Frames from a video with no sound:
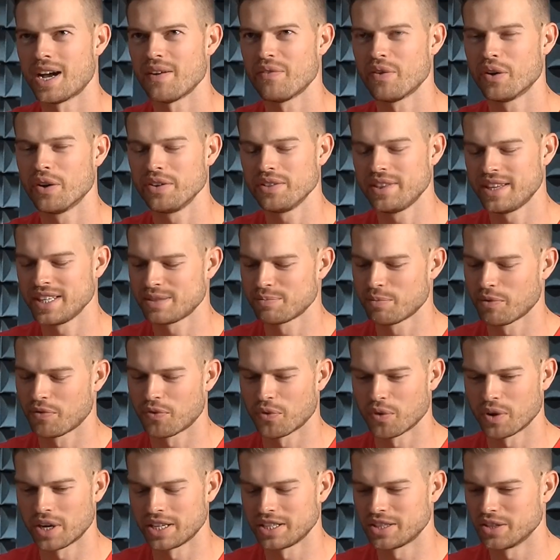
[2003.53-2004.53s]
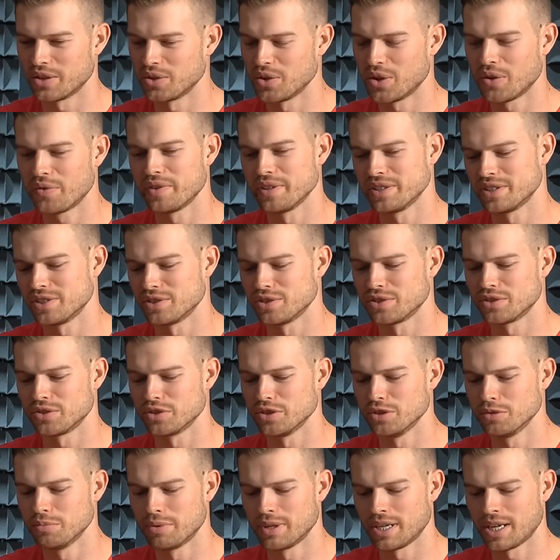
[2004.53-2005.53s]
I've heard this before, and I don't know if this is
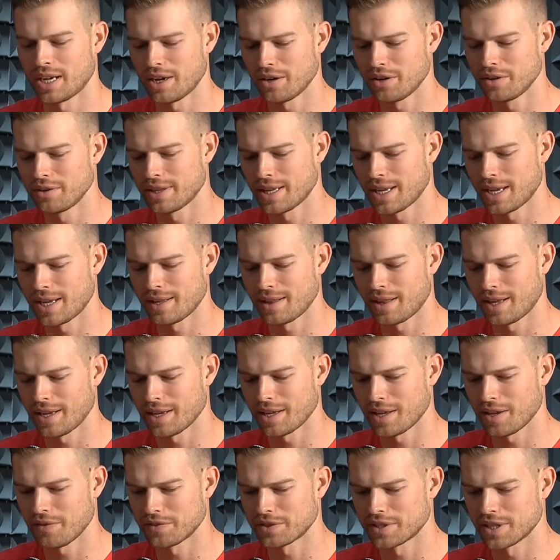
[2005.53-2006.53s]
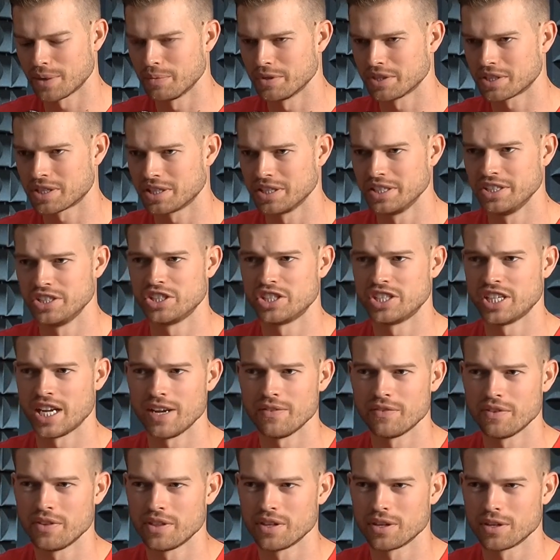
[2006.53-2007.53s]
true, but I heard that if someone's clean
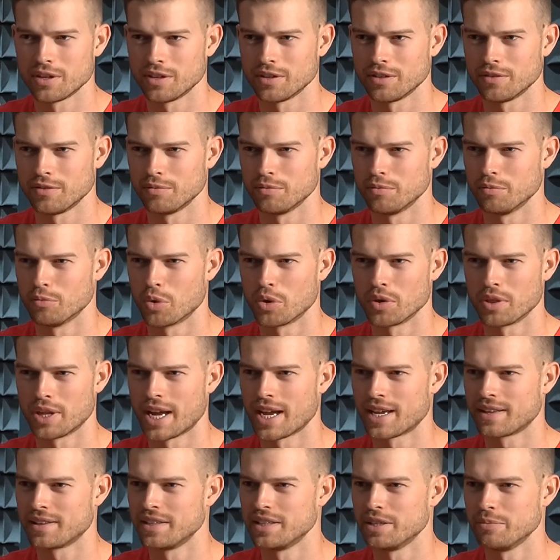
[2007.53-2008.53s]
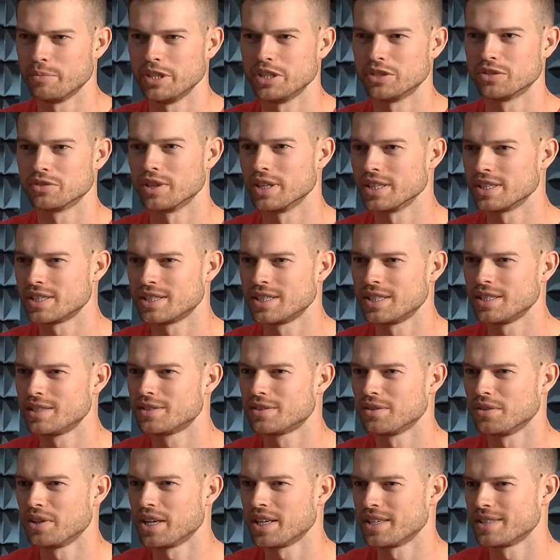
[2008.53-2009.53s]
shaven, they're more likely to be trusted.
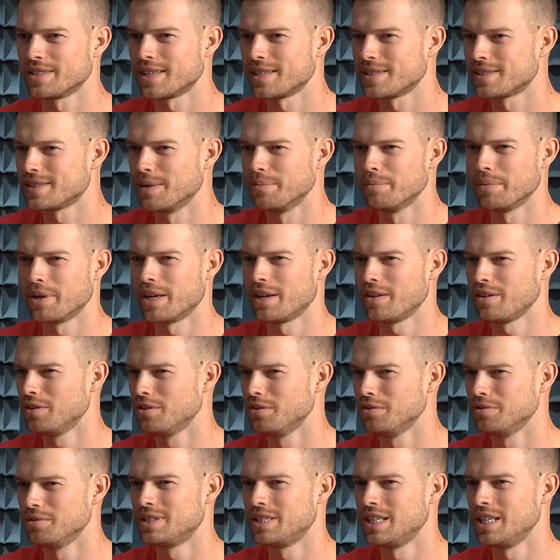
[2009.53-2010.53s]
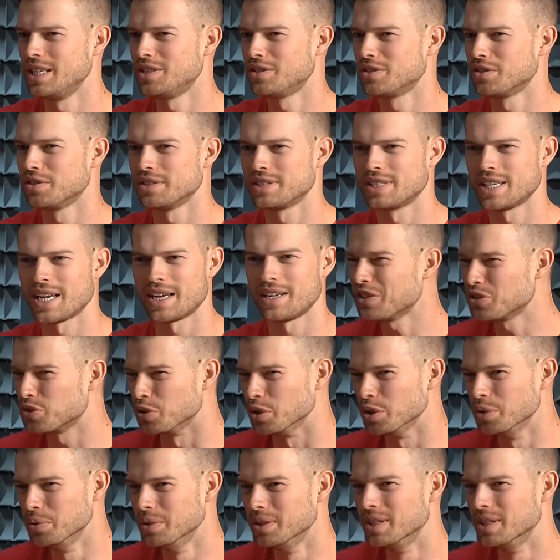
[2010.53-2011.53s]
So is that something that you teach, or is that true?